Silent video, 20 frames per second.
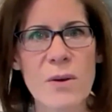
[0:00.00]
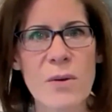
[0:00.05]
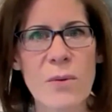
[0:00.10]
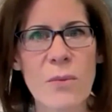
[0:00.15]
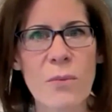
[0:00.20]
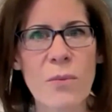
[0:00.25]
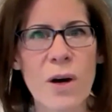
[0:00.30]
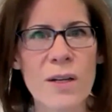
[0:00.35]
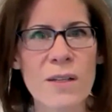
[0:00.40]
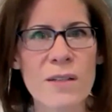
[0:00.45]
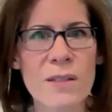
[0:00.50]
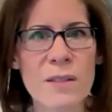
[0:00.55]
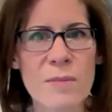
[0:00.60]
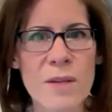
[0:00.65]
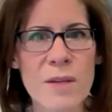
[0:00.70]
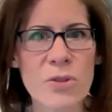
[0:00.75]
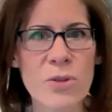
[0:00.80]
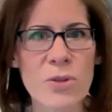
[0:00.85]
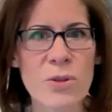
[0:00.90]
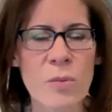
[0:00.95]
wanted to
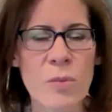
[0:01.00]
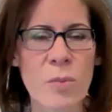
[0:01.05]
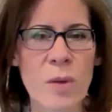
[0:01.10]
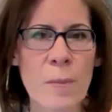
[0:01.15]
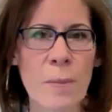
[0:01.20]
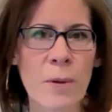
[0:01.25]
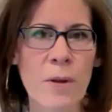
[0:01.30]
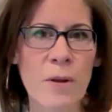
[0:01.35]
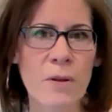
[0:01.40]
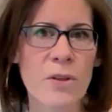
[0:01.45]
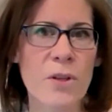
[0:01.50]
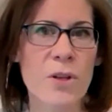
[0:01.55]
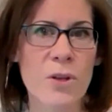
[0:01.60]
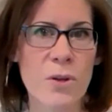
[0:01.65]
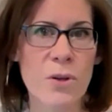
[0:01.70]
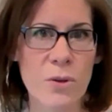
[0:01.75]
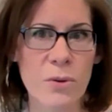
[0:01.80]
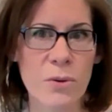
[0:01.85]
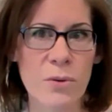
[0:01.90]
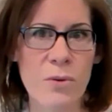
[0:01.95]
make sure that people
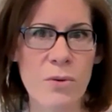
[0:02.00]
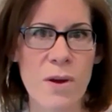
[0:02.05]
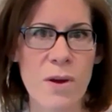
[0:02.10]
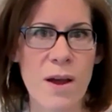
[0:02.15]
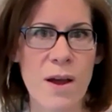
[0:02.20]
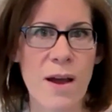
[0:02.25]
knew